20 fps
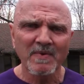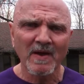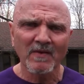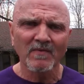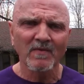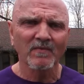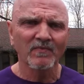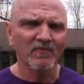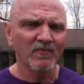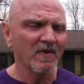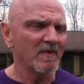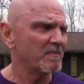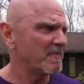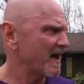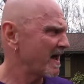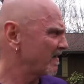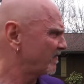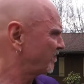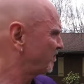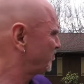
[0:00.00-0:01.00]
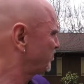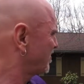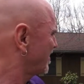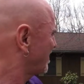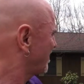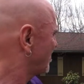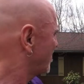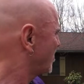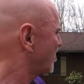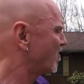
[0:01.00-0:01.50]
bedroom, three bath,
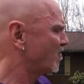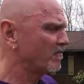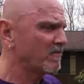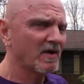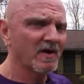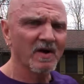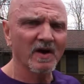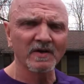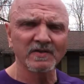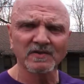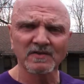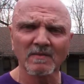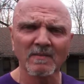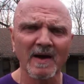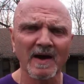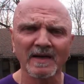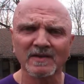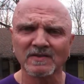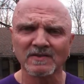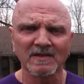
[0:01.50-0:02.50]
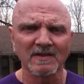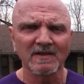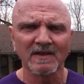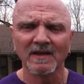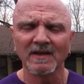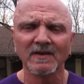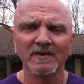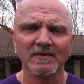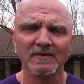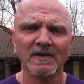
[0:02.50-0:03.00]
brick home, customized to the
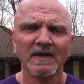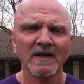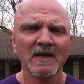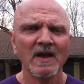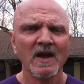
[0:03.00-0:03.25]
hilt,